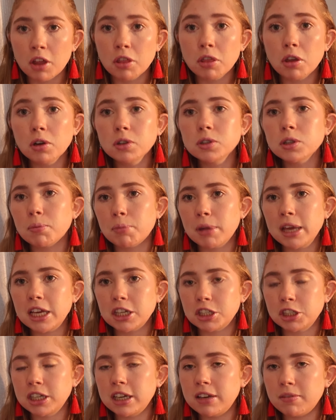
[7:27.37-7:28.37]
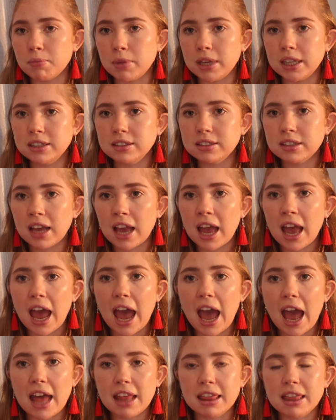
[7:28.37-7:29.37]
Those are big achievements
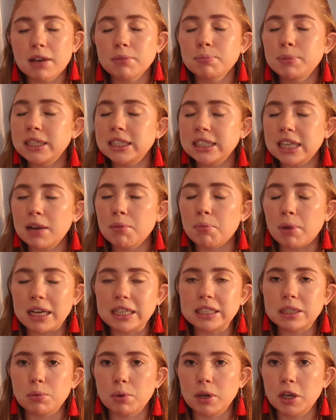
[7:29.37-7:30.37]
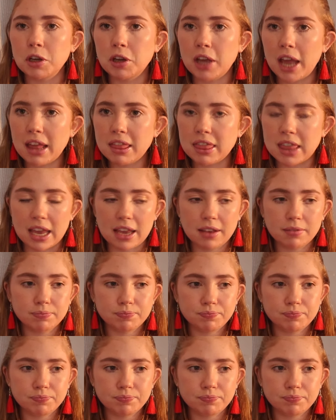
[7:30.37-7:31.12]
and they'll be celebrated when you get there.